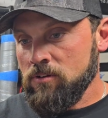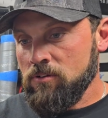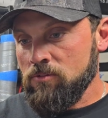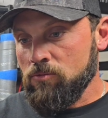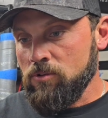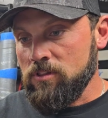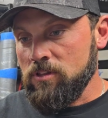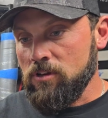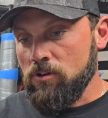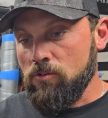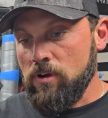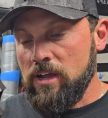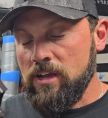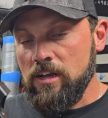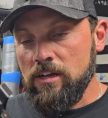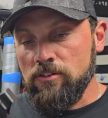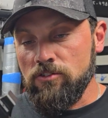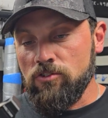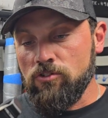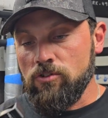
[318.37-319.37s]
with a
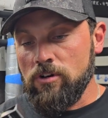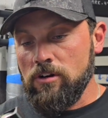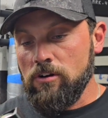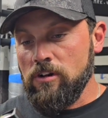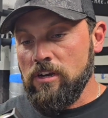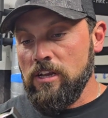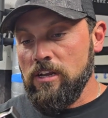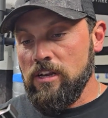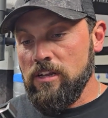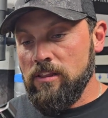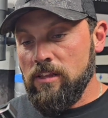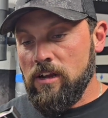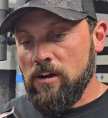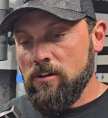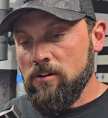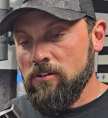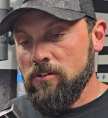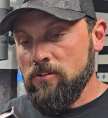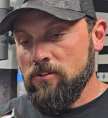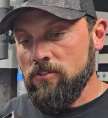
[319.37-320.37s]
Grayguns trigger kit in
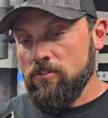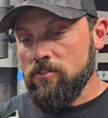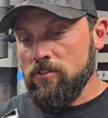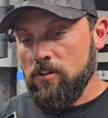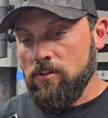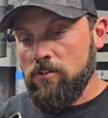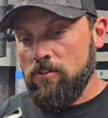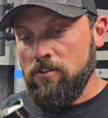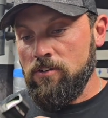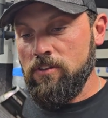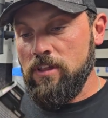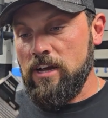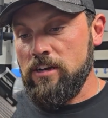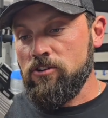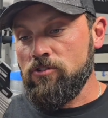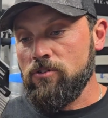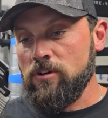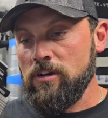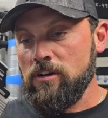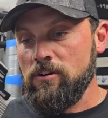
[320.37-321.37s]
there. So that
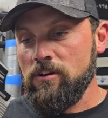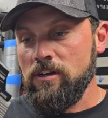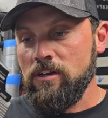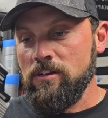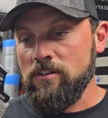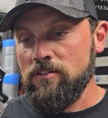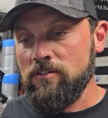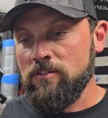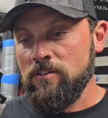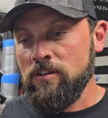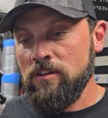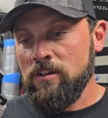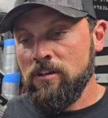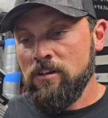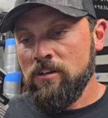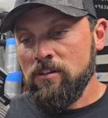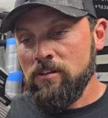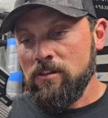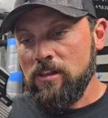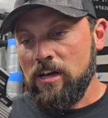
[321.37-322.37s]
trigger is
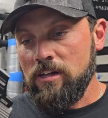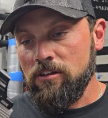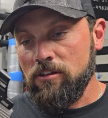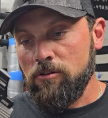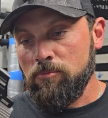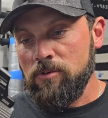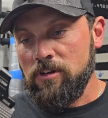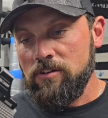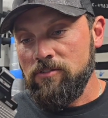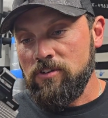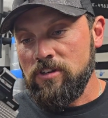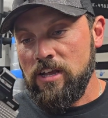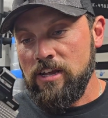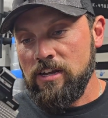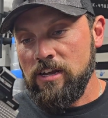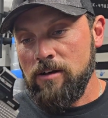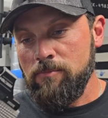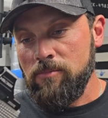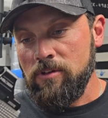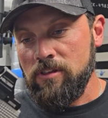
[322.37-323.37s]
that little bit of take
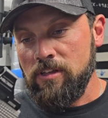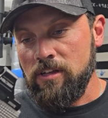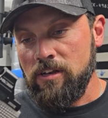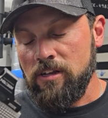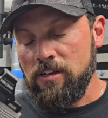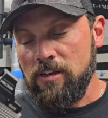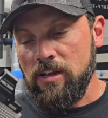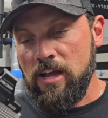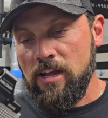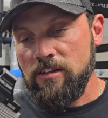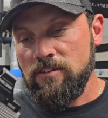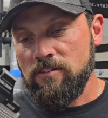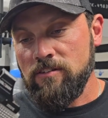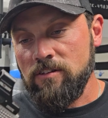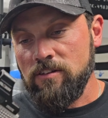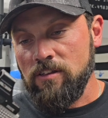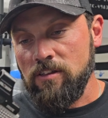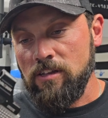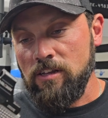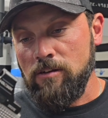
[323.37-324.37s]
up and then a nice
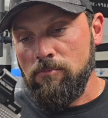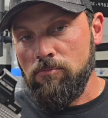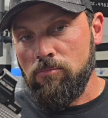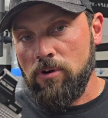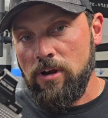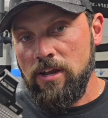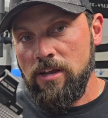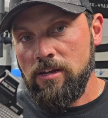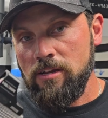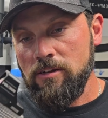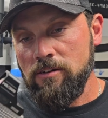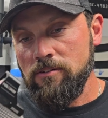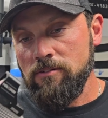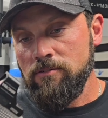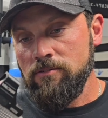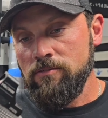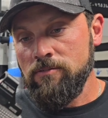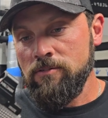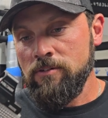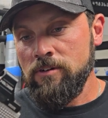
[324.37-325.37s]
clean break.
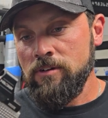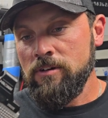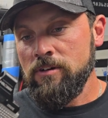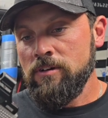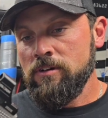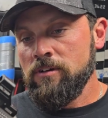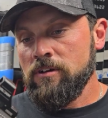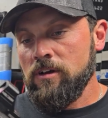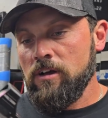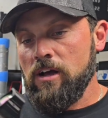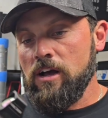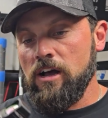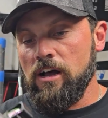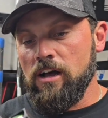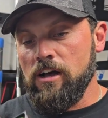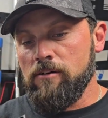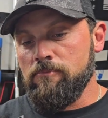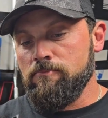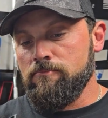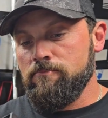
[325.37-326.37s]

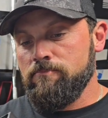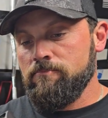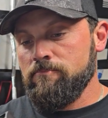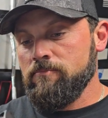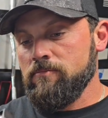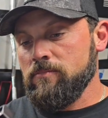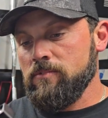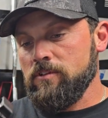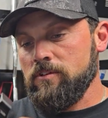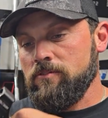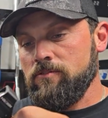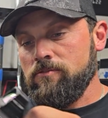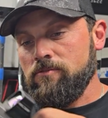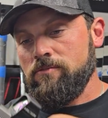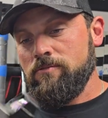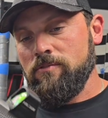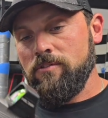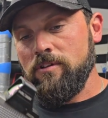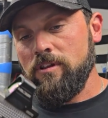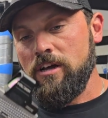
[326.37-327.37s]
A
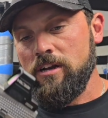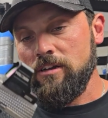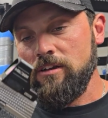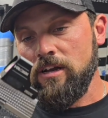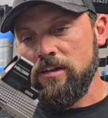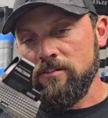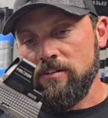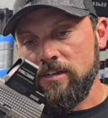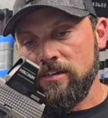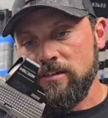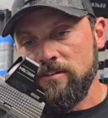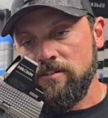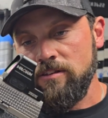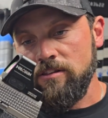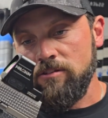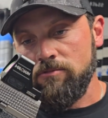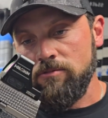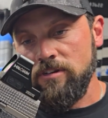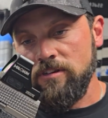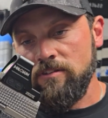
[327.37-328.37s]
lot of you guys like to see
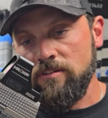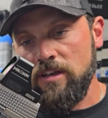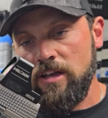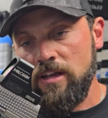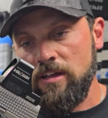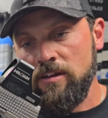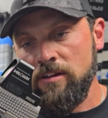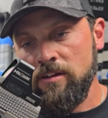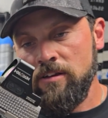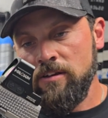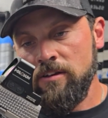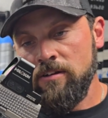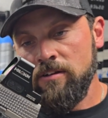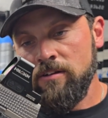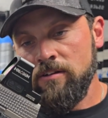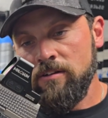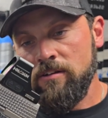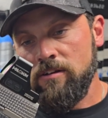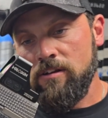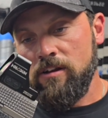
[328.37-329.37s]
the reset,
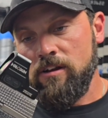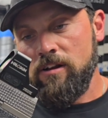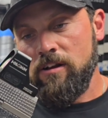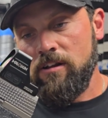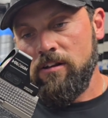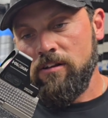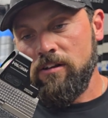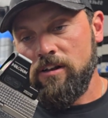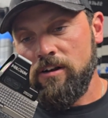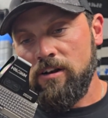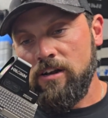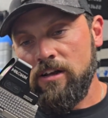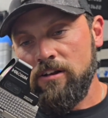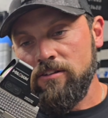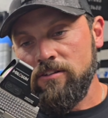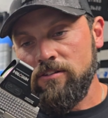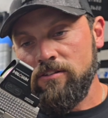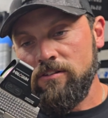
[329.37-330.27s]
and then I'll let it out